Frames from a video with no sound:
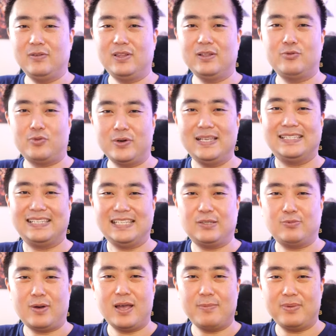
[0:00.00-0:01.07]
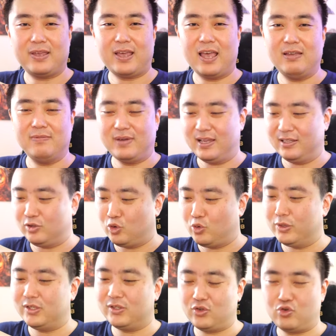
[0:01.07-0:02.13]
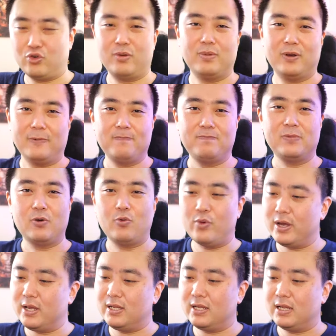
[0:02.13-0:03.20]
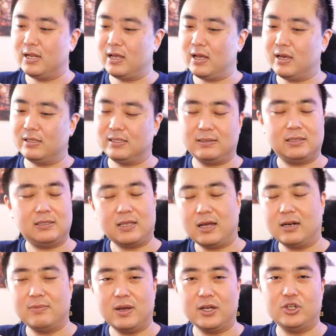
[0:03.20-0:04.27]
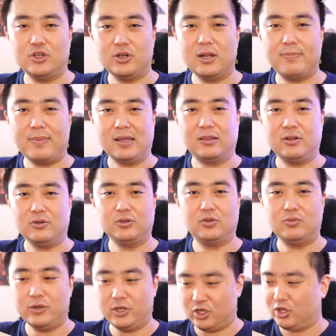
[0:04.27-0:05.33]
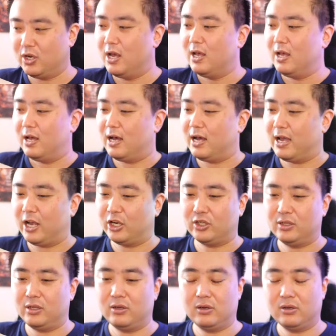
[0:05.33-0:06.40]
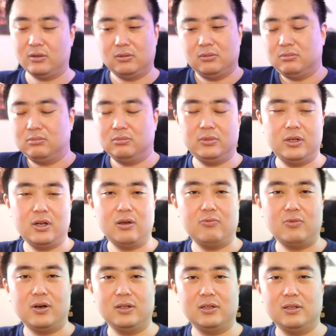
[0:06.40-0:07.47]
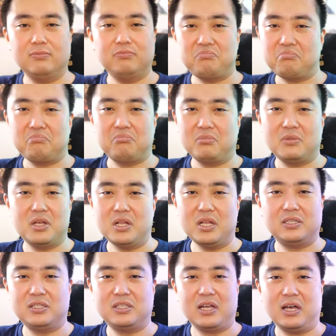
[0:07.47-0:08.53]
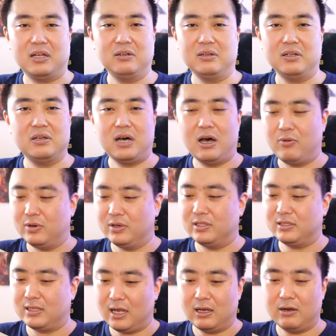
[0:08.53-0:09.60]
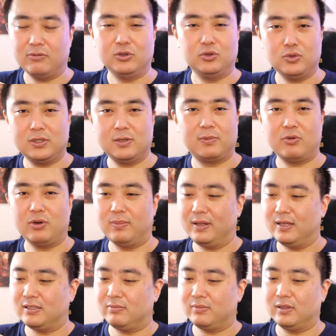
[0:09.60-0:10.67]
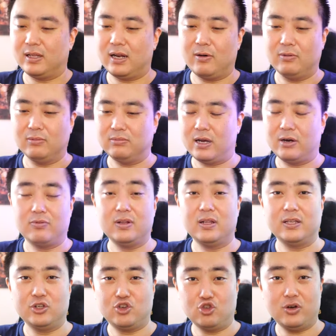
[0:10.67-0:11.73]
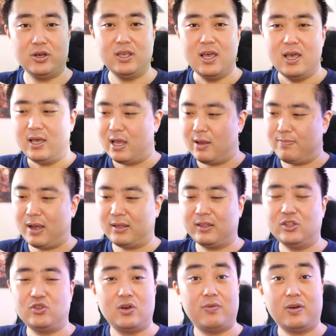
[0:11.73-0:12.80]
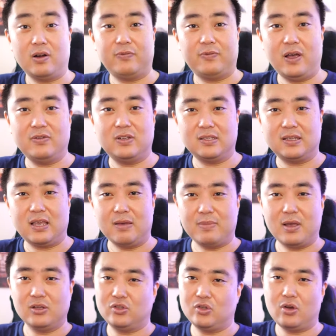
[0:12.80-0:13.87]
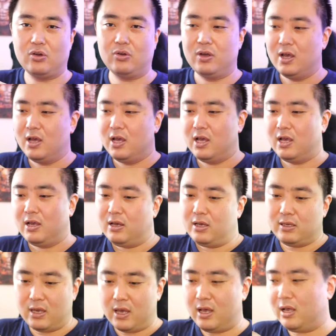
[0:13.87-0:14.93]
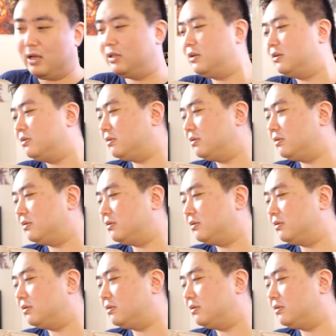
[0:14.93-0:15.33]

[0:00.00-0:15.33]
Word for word: of the reasons why I became a Twitch streamer. When I started my journey back then on Twitch, I actually go, you know what, let, us start. I want to start. I want to do something. I want to play something that I, I really enjoy. And back then, Street Fighter Five just came out. So, yeah,